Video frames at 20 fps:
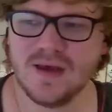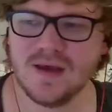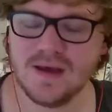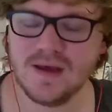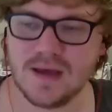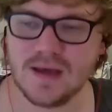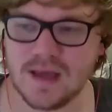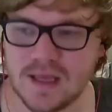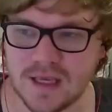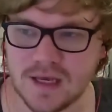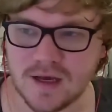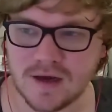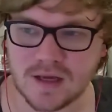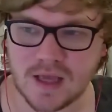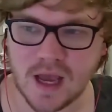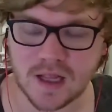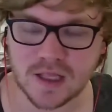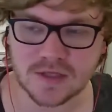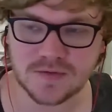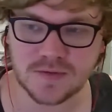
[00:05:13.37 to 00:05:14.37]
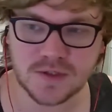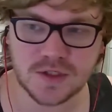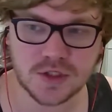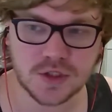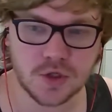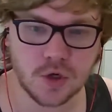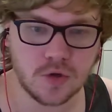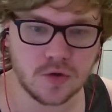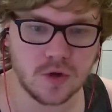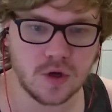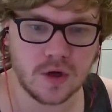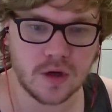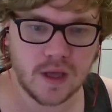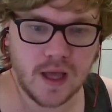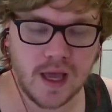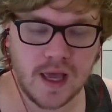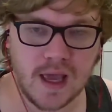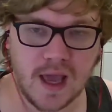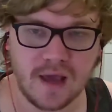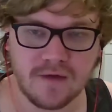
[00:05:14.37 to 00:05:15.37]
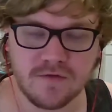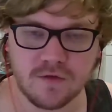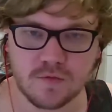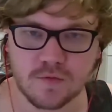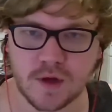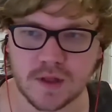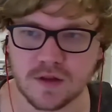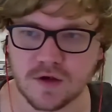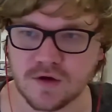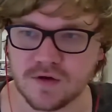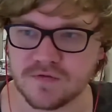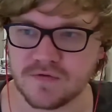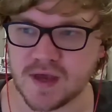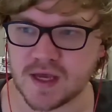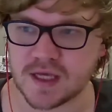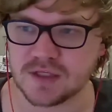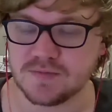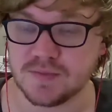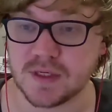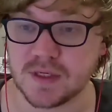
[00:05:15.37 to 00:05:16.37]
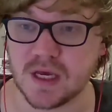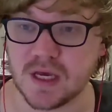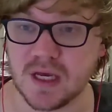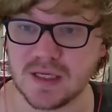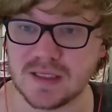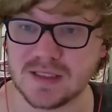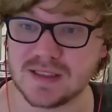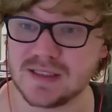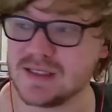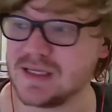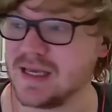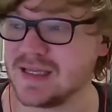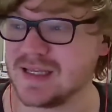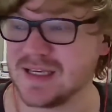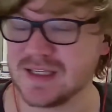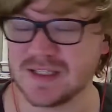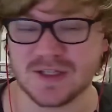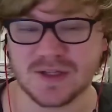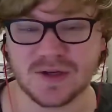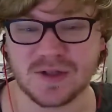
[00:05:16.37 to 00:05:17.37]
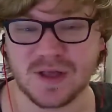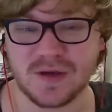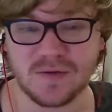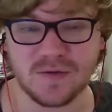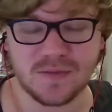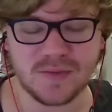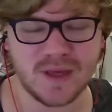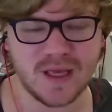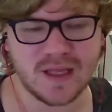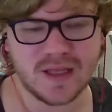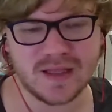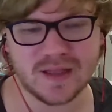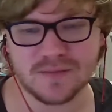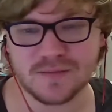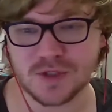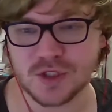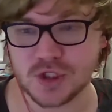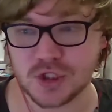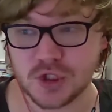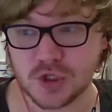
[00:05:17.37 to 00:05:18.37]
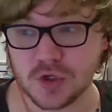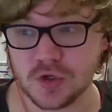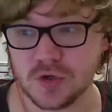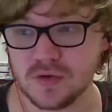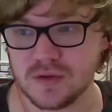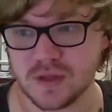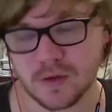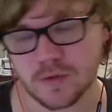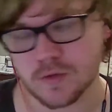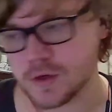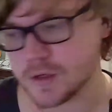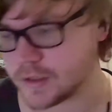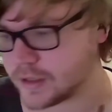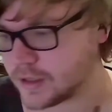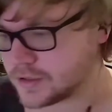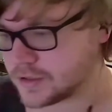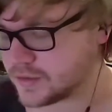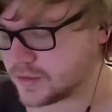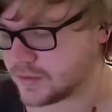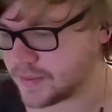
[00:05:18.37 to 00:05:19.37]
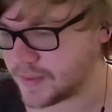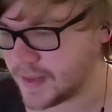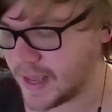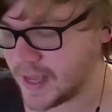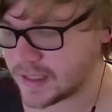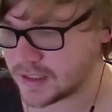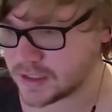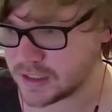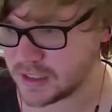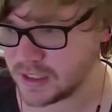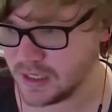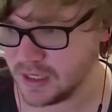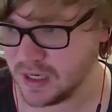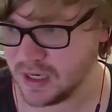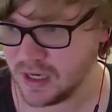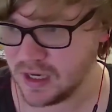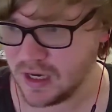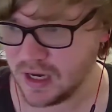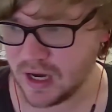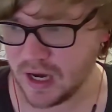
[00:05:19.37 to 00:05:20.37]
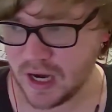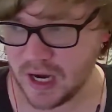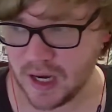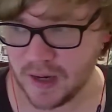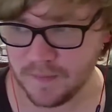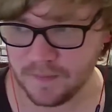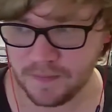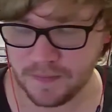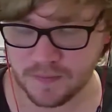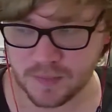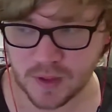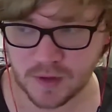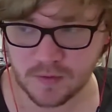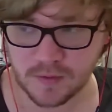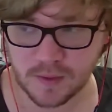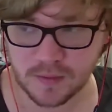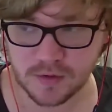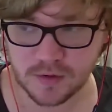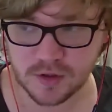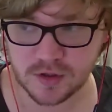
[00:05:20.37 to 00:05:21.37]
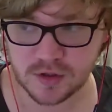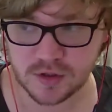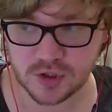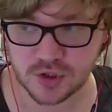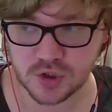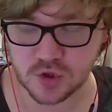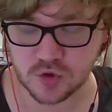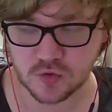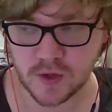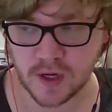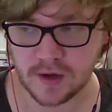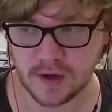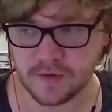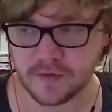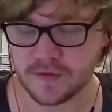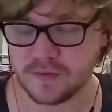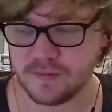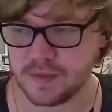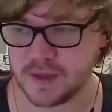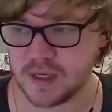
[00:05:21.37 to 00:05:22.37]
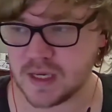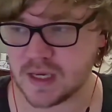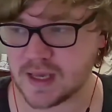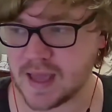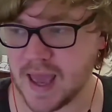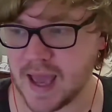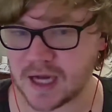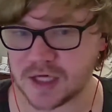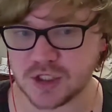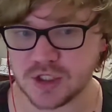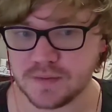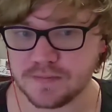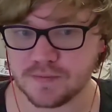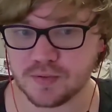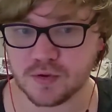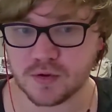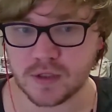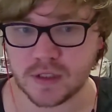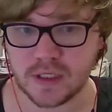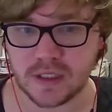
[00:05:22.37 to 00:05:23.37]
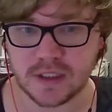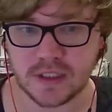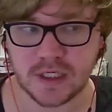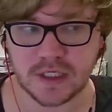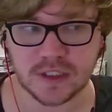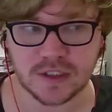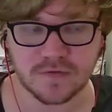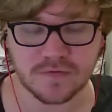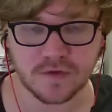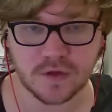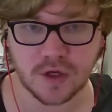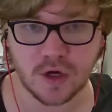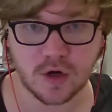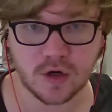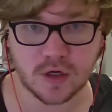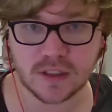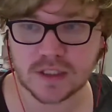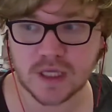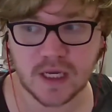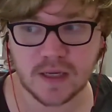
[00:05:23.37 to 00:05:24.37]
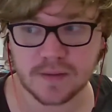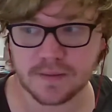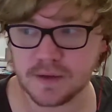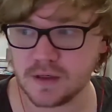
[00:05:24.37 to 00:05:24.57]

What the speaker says: Yeah, God, it's been so long. I haven't read their effects because it doesn't look like we'll be getting them soon. They weren't in Ghosts from the Past. But I remember Drelth being actually pretty decent for the archetype.